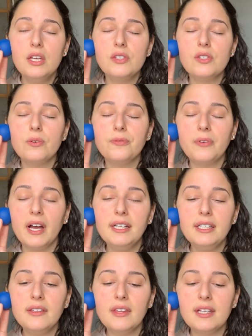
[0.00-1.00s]
So
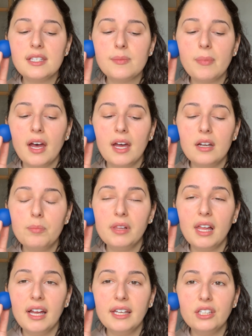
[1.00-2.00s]
finding that spot,
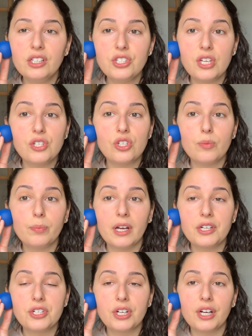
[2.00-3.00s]
applying your gentle
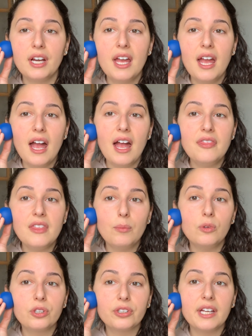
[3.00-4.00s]
pressure, and
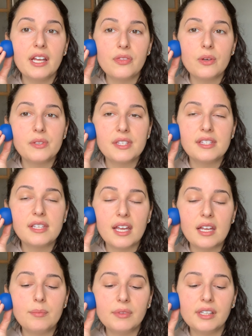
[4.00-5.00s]
then we'll create those
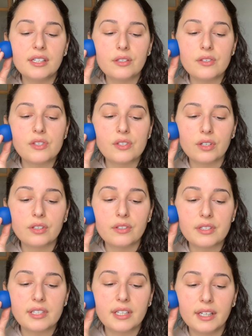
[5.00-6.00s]
same little
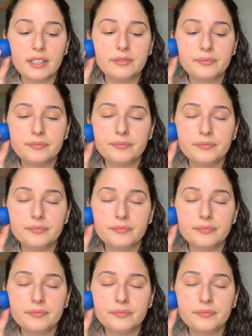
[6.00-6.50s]
circles here.